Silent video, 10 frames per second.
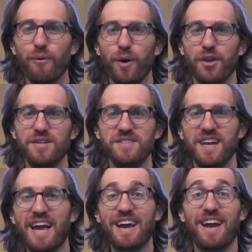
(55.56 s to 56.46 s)
Alyssa and
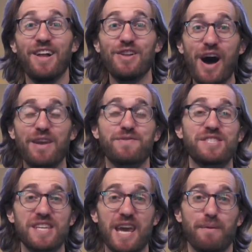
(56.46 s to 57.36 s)
I got a lot of
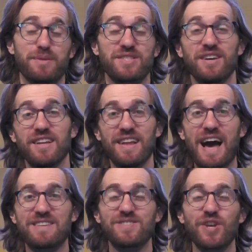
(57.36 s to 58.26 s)
stamps
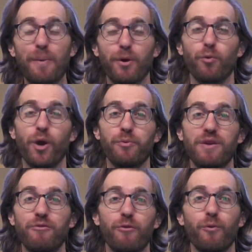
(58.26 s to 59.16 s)
last summer when
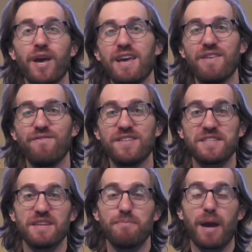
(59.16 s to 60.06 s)
we went and
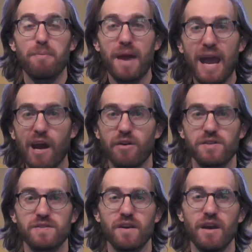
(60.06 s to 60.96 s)
visited my
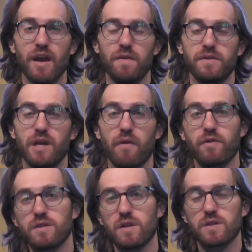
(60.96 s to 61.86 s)
parents in the San
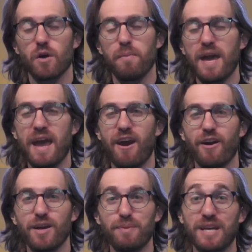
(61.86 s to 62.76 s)
Francisco Bay
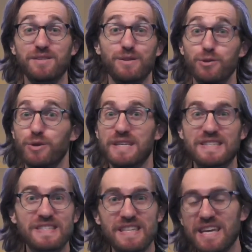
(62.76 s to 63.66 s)
Area, because as you can
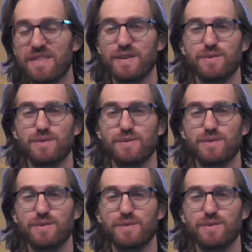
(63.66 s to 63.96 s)
see in this